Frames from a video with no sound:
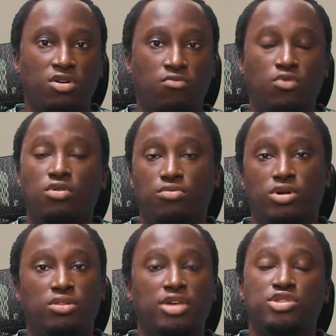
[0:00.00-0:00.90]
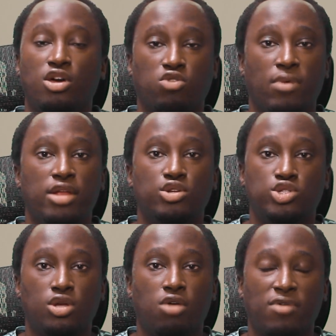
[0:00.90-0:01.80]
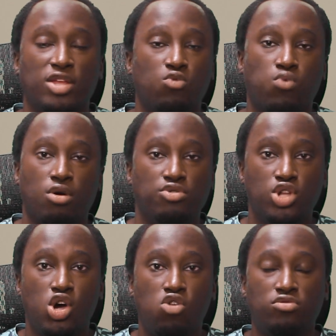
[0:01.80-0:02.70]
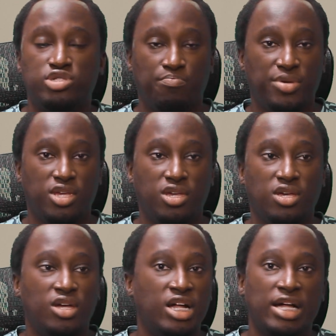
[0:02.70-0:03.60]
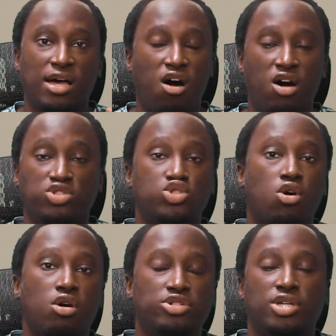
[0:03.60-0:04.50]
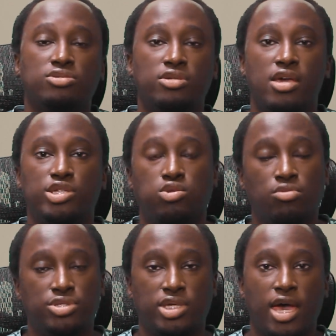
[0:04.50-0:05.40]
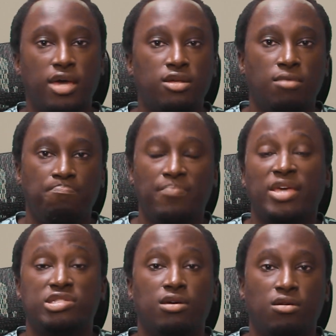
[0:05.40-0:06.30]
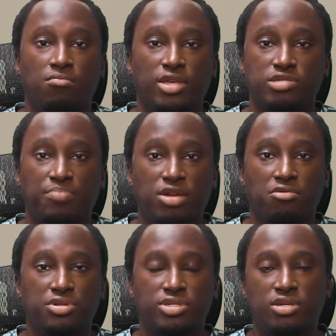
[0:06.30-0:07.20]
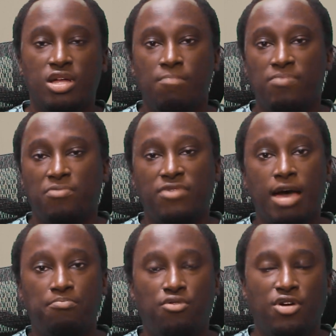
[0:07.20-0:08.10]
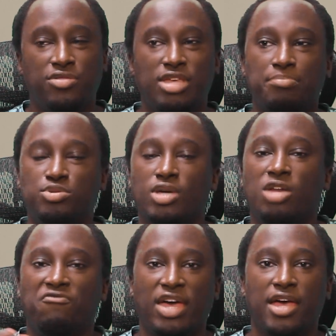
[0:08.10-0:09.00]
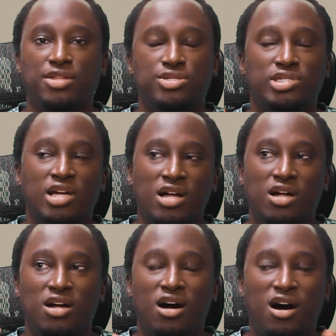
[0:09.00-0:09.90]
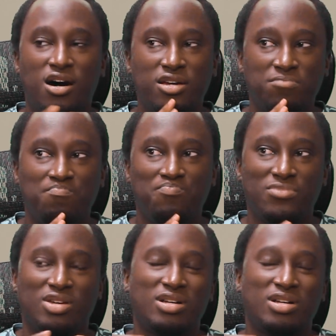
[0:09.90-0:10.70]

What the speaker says: we'll let the other Rangers around the world know to be on guard just in case Lord Zedd makes his appearance. And at that point, the episode kind of ends on